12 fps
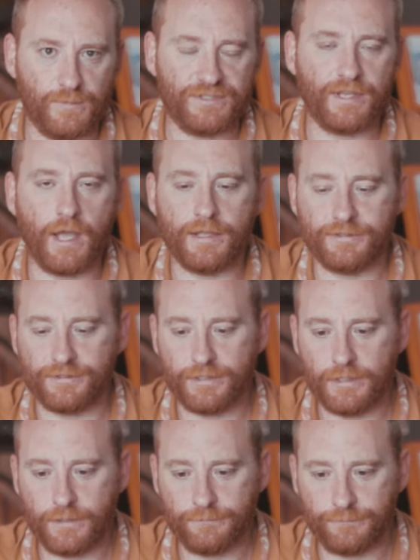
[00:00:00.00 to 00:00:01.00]
Besides,
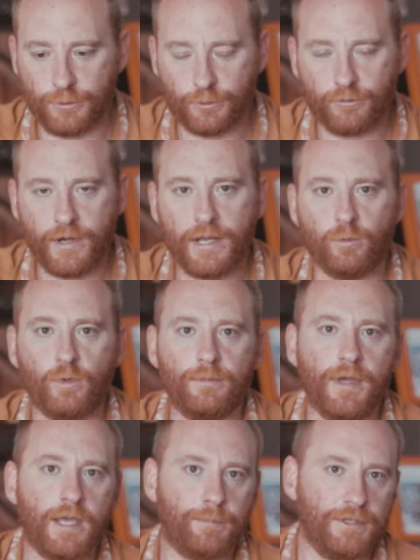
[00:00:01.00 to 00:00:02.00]
if Ukraine
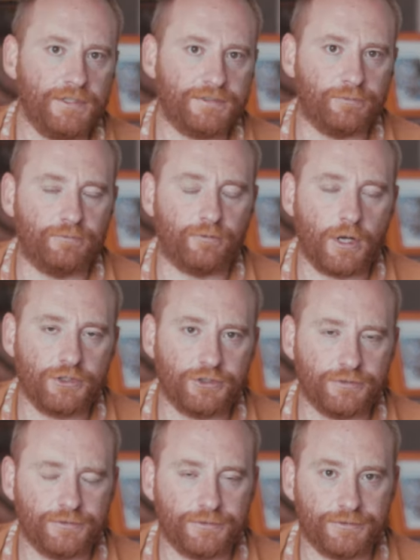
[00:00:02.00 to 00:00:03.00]
will make peace with
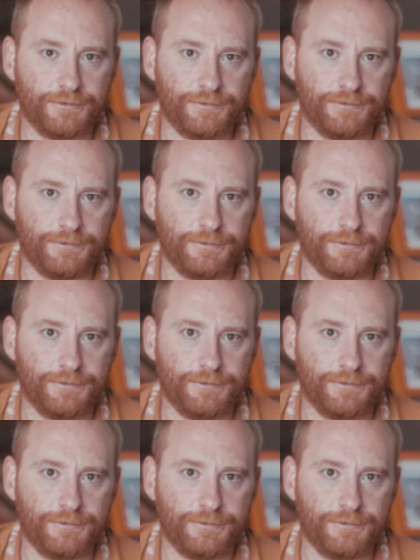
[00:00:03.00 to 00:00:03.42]
Russians,